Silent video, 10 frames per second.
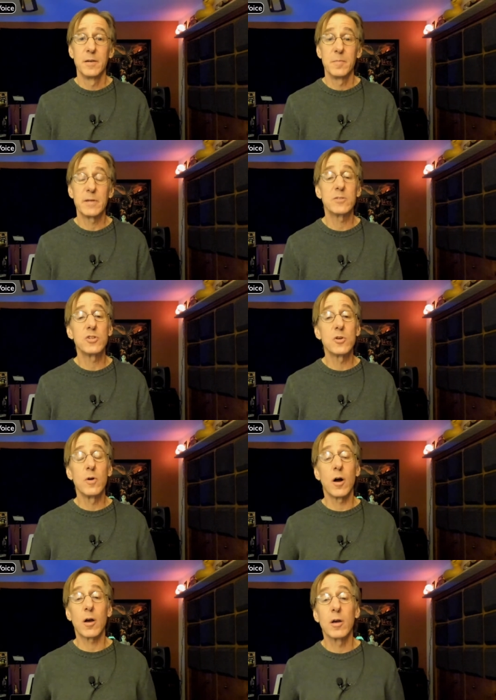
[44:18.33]
because
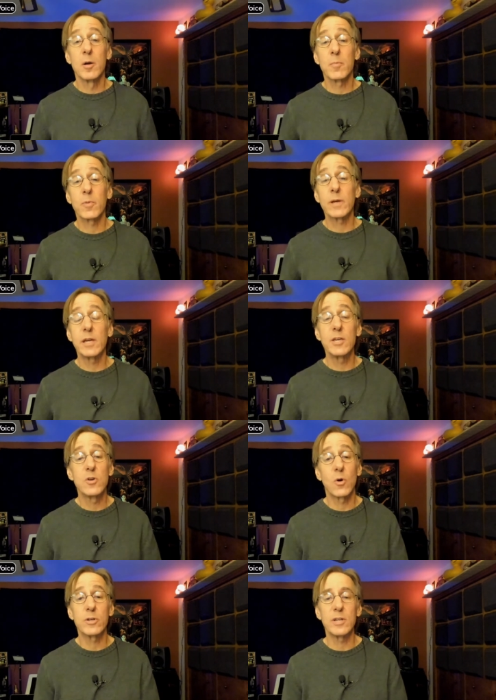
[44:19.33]
you are bringing
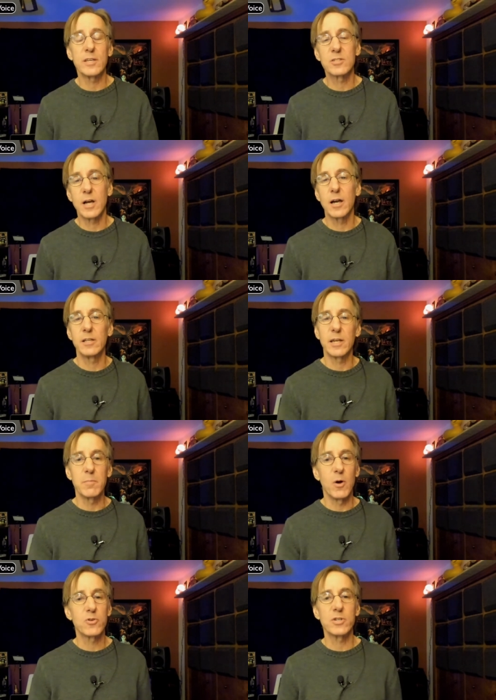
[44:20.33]
your unique style and
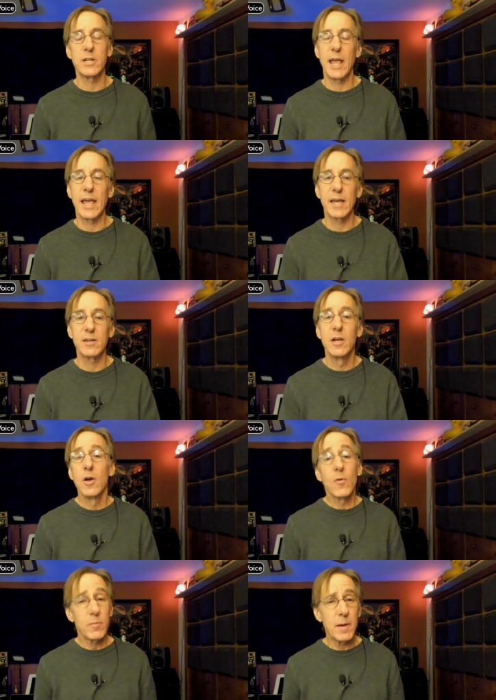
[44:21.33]
emotion. And
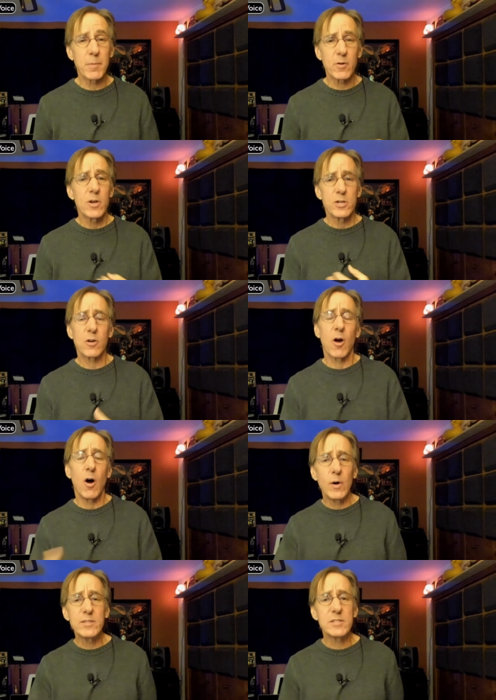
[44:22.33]
remember, you're
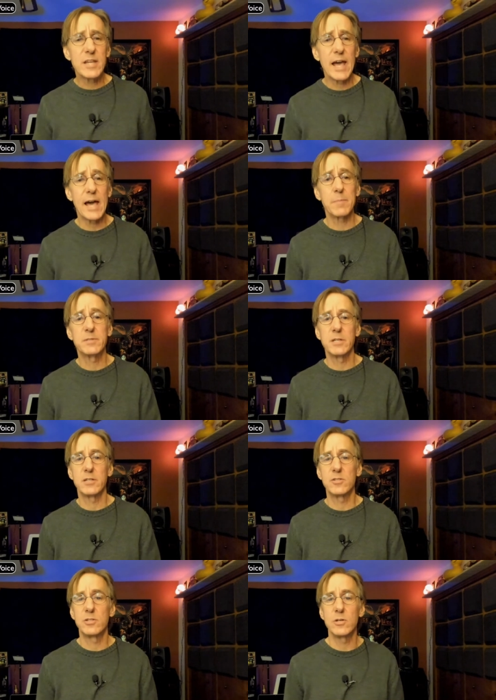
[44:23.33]
always tapped
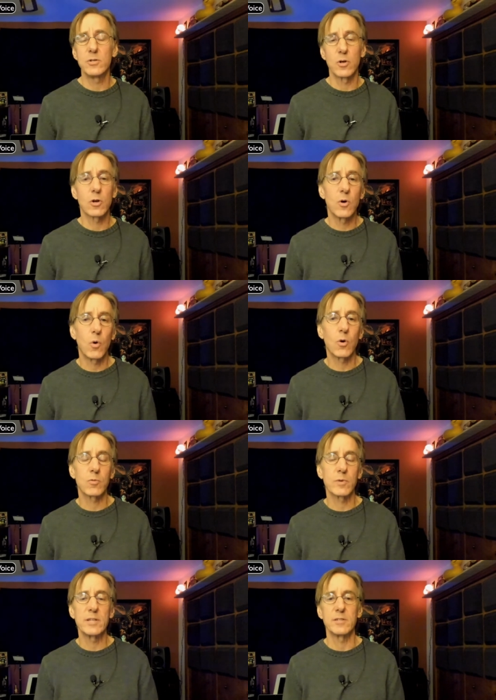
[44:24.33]
into your
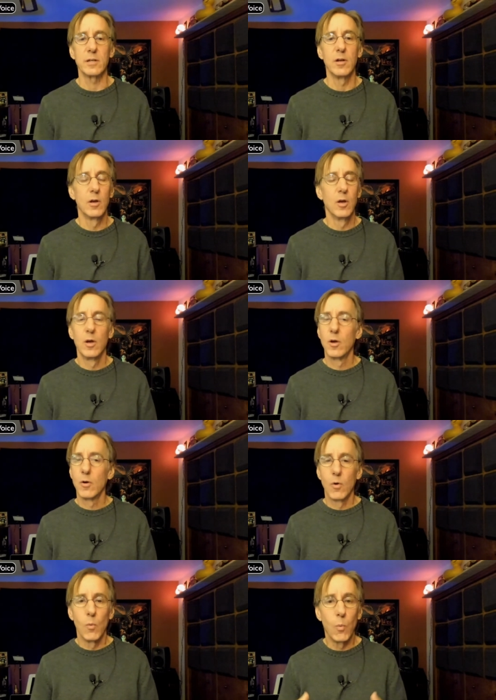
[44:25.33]
core reason.
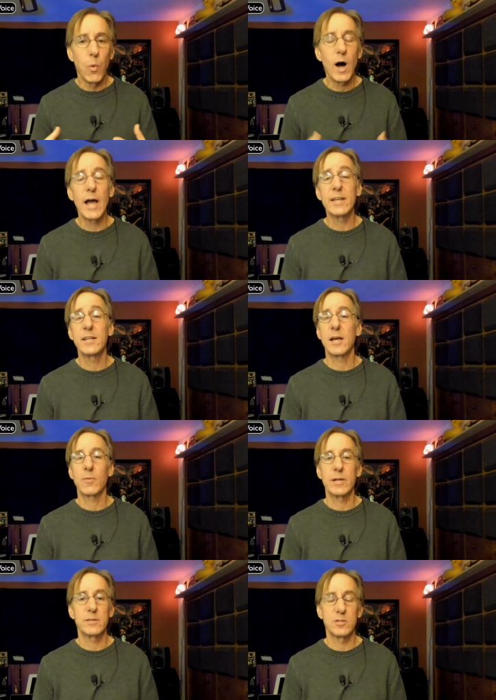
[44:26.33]
Why did I
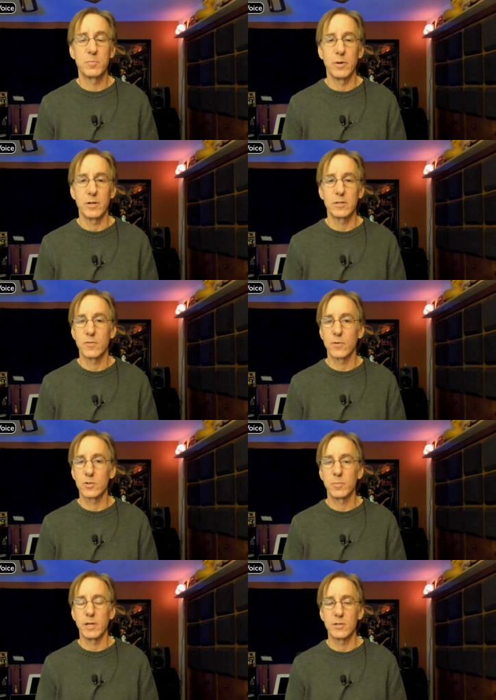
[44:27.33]
write this book in the
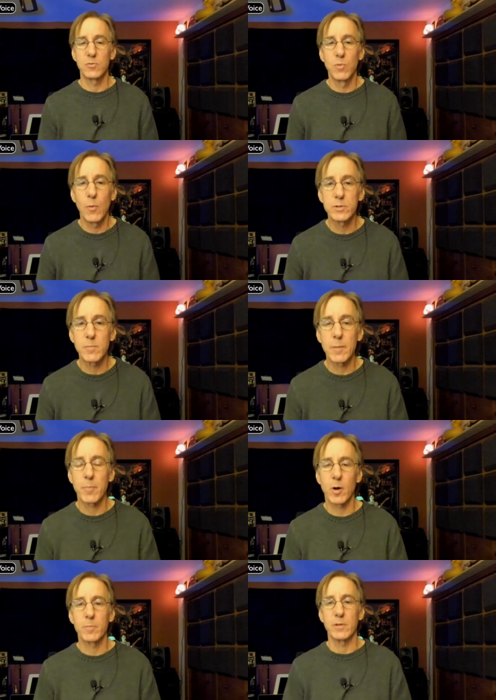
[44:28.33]
first place? What was my
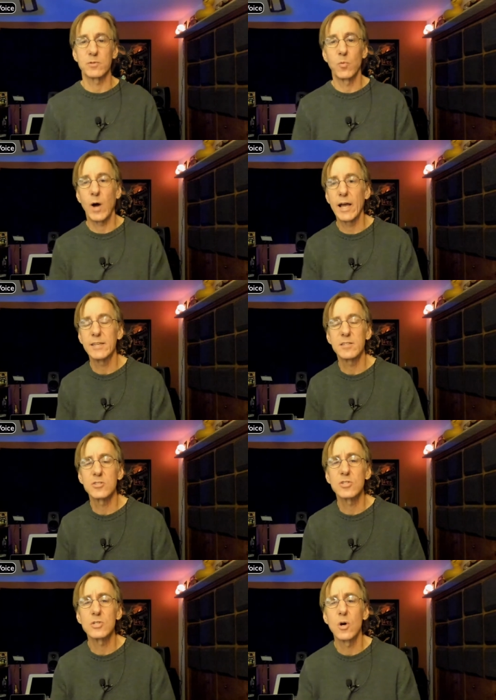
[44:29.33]
purpose? Why is
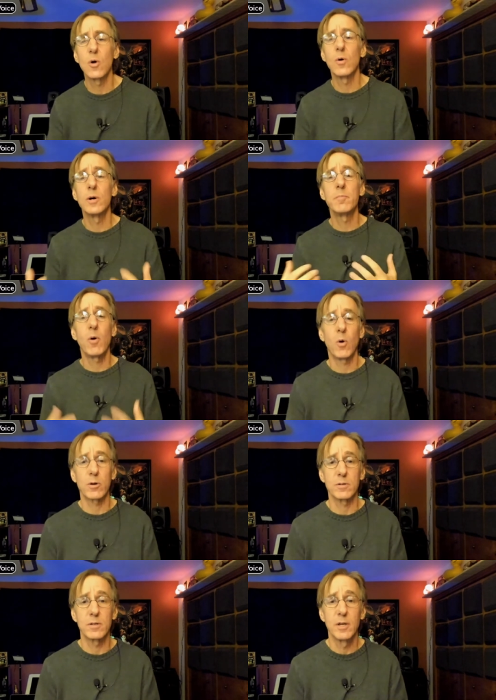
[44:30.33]
it so
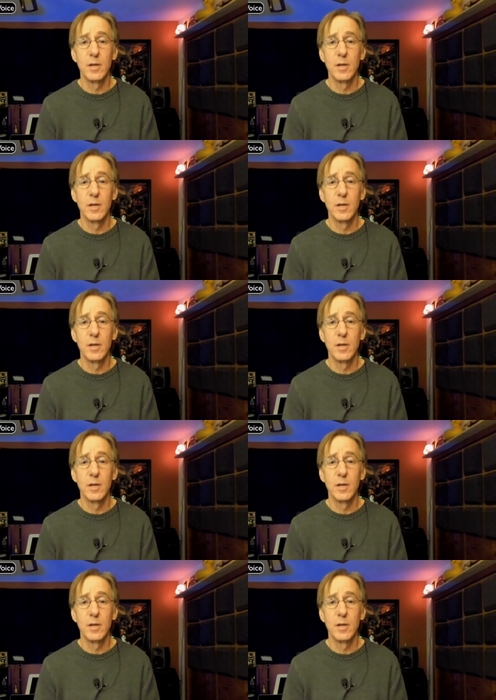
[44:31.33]
important